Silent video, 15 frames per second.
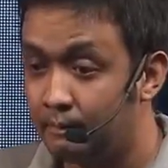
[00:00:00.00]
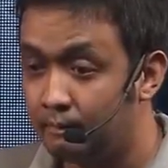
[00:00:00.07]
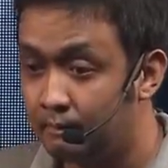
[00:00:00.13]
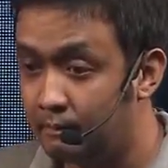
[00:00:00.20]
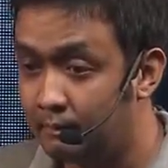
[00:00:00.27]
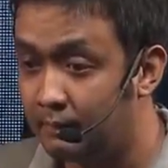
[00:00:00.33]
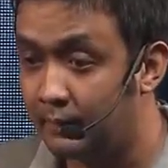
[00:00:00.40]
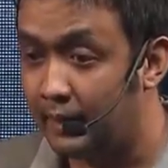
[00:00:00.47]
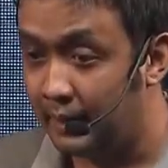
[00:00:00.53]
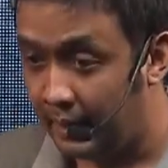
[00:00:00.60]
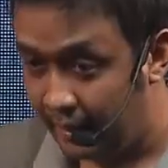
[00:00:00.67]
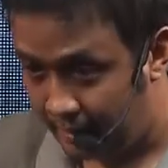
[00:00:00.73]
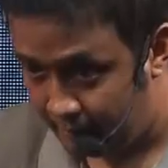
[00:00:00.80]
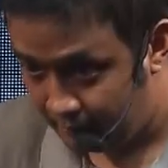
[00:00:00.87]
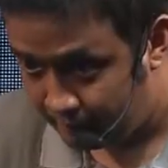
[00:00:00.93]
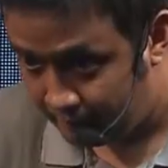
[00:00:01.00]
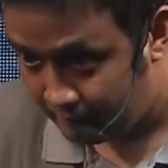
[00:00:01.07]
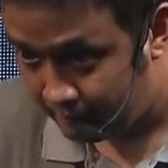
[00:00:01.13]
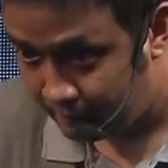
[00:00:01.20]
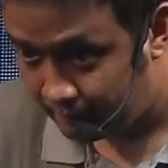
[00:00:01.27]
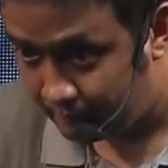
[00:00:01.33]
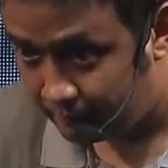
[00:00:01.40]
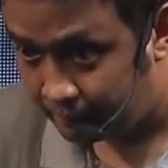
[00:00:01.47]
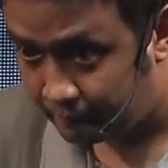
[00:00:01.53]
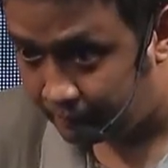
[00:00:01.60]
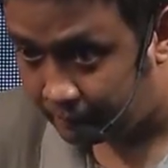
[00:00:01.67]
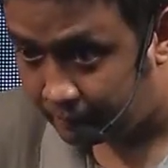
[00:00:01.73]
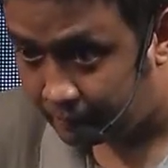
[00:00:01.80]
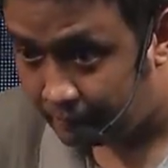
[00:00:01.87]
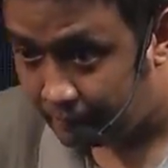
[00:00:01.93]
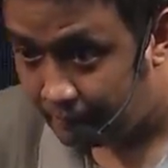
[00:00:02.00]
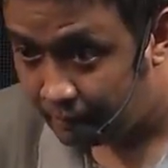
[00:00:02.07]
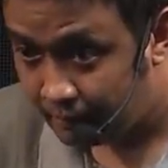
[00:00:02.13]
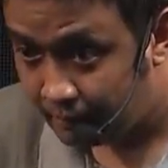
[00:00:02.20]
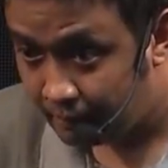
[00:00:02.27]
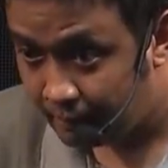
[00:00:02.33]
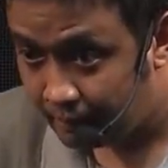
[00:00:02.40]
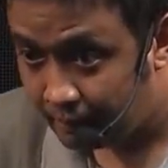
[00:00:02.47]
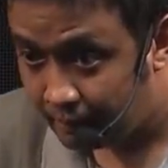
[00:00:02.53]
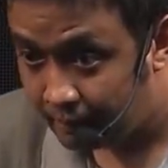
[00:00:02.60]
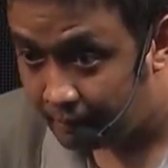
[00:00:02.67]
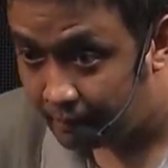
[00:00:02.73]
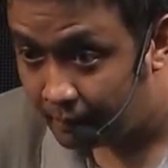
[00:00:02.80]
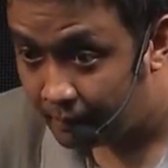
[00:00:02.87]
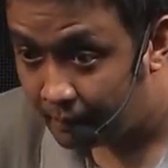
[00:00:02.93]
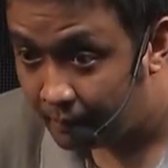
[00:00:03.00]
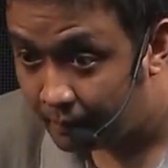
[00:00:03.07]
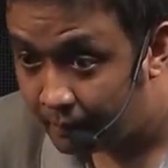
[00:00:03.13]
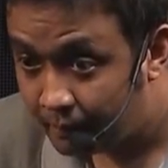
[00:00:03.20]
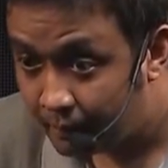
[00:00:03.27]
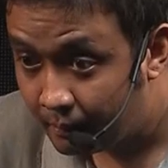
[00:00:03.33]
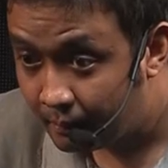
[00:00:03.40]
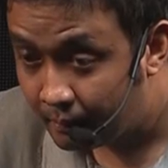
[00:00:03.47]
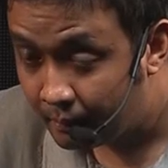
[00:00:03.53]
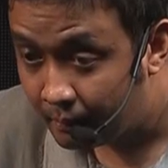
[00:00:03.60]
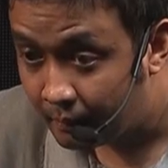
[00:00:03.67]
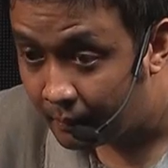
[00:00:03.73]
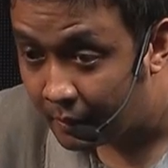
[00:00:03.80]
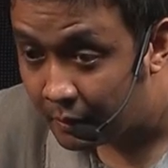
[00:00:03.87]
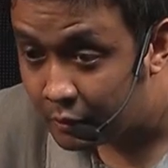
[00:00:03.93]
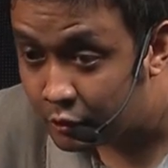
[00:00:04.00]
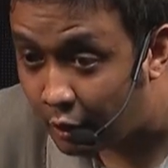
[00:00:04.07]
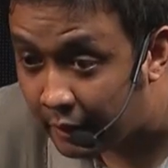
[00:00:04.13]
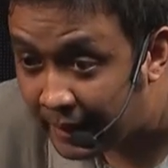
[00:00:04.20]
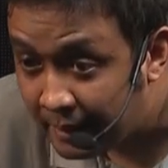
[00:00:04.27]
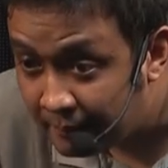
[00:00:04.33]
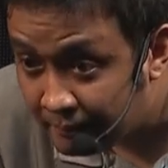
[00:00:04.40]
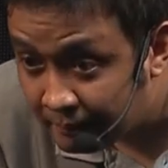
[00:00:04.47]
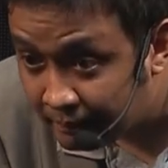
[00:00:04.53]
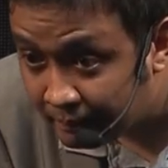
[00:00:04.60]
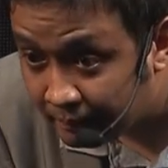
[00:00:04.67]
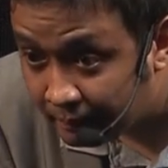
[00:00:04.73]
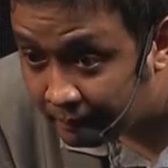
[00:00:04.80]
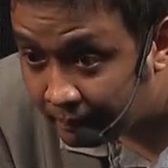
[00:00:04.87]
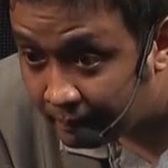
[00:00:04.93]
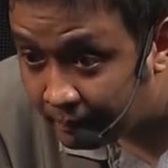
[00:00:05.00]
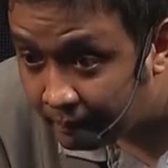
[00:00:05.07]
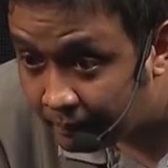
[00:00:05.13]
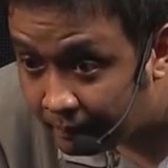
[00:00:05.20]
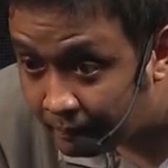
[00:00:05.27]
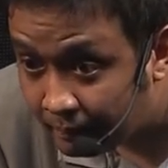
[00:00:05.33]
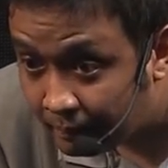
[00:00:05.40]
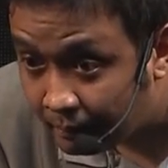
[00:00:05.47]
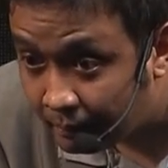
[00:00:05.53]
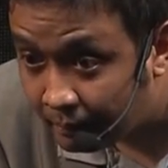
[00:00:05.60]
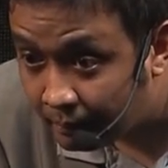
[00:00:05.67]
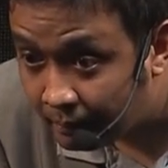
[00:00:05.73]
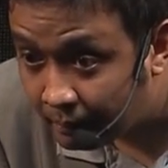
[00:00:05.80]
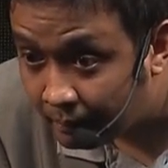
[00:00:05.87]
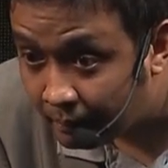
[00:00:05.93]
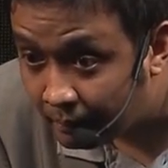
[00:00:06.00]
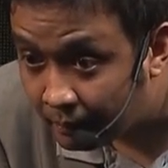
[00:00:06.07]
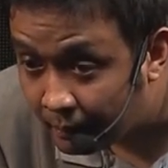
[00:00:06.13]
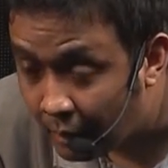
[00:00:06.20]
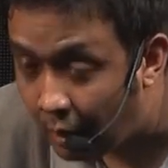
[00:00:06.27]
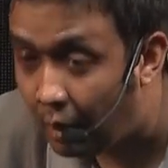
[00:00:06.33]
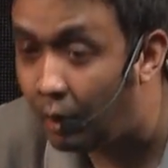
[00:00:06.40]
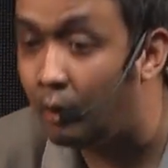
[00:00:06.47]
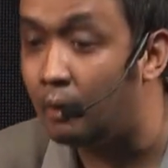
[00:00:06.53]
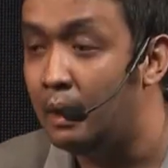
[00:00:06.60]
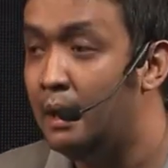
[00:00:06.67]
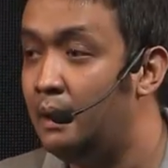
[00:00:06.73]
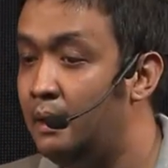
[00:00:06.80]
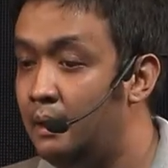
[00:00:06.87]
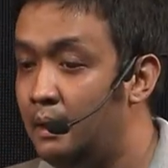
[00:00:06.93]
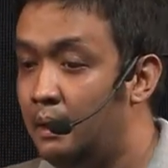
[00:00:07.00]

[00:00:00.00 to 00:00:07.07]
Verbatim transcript: Okay, and how much size do you can um, do you bigger? Sorry. Uh, how much? How bigger oh. do you